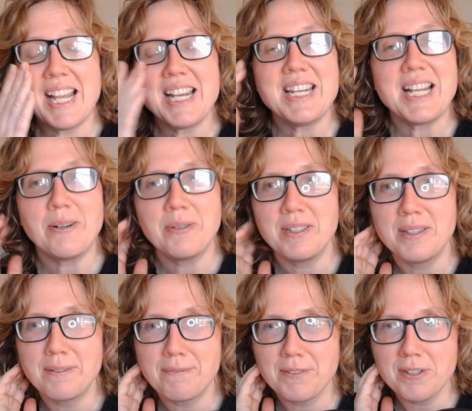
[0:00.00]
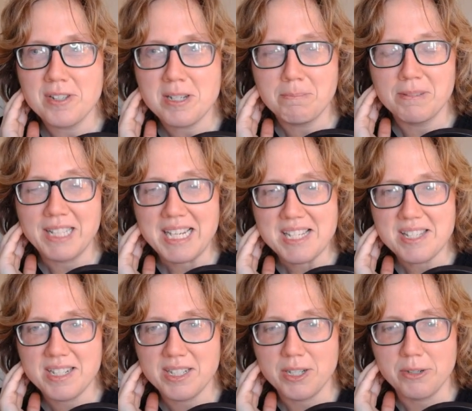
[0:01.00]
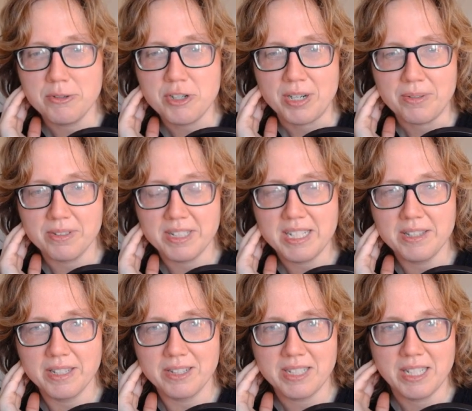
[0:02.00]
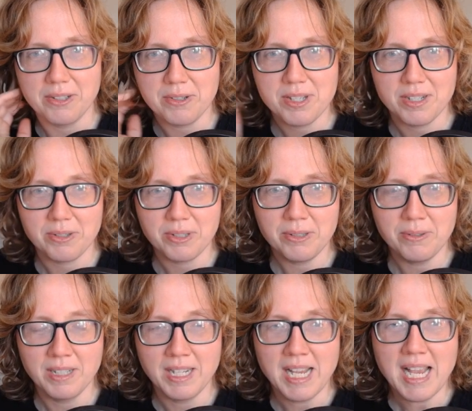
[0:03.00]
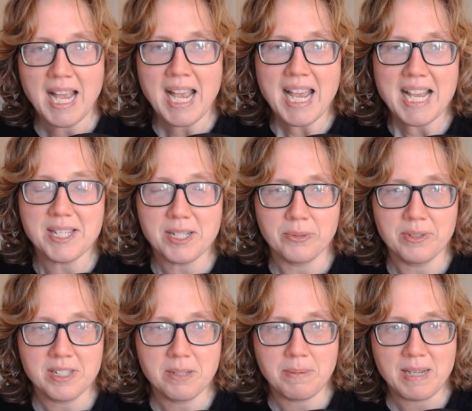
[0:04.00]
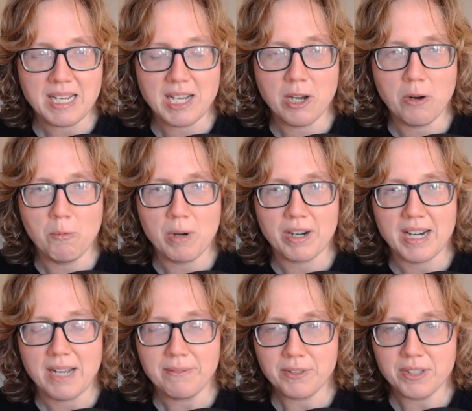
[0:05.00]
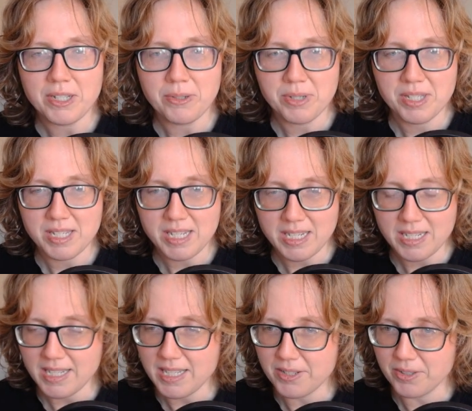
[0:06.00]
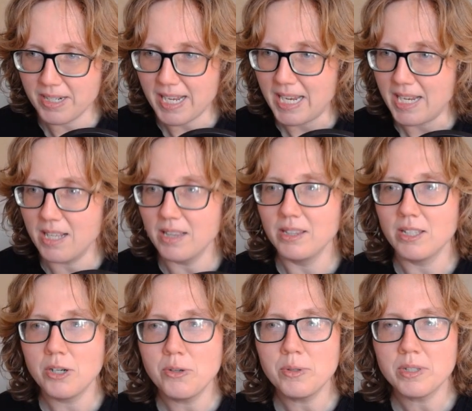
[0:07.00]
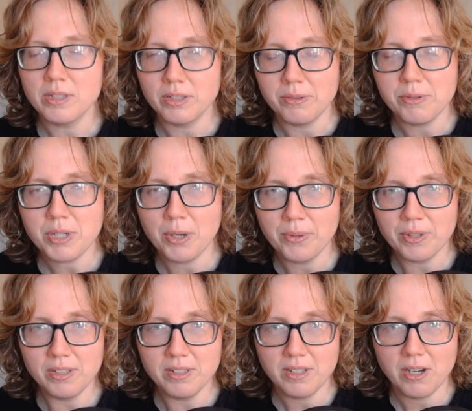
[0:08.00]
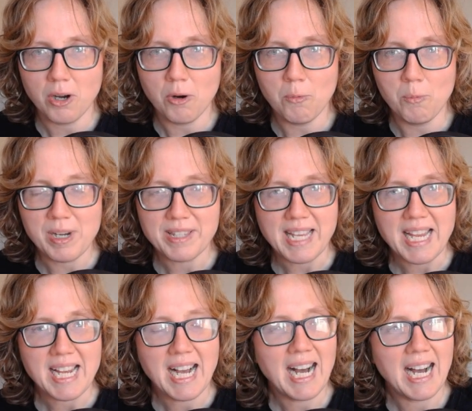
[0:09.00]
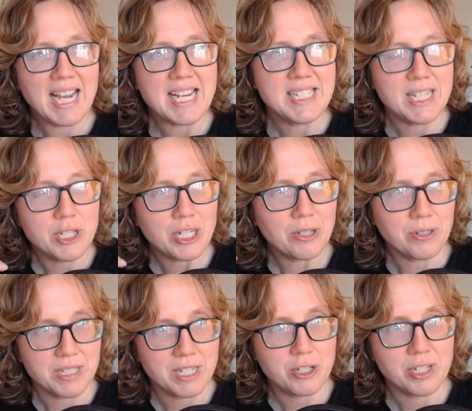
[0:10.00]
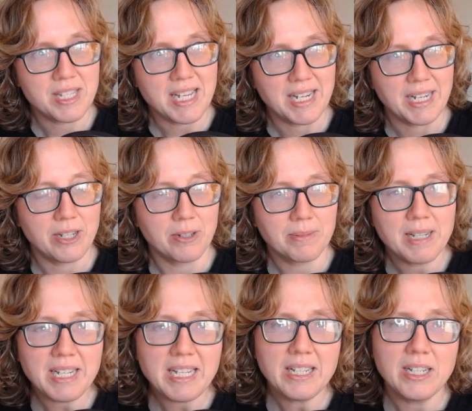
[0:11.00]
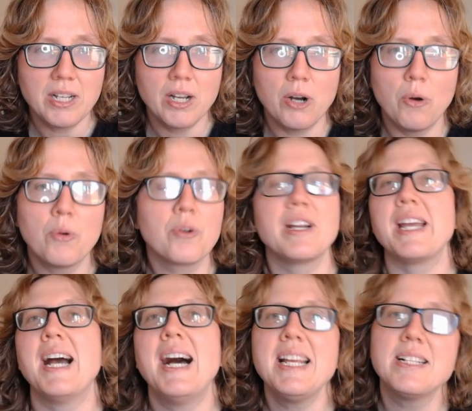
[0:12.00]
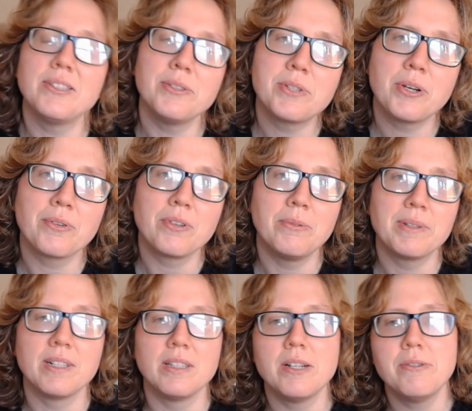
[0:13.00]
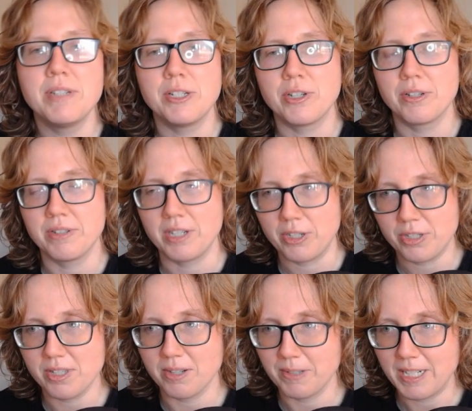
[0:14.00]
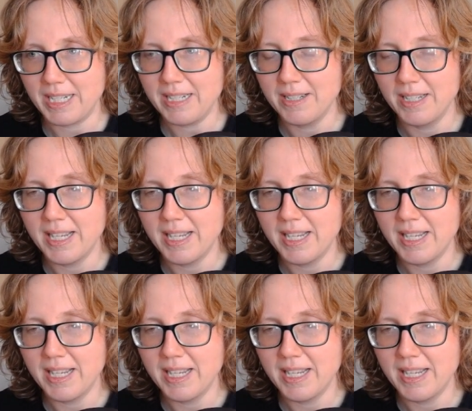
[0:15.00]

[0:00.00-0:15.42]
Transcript: Now, the first place to go generally in Little Killer Sudoku is going to be wherever you see either a low clue total with a high digit or digits in it already, or a high clue total with a low digit or digits already.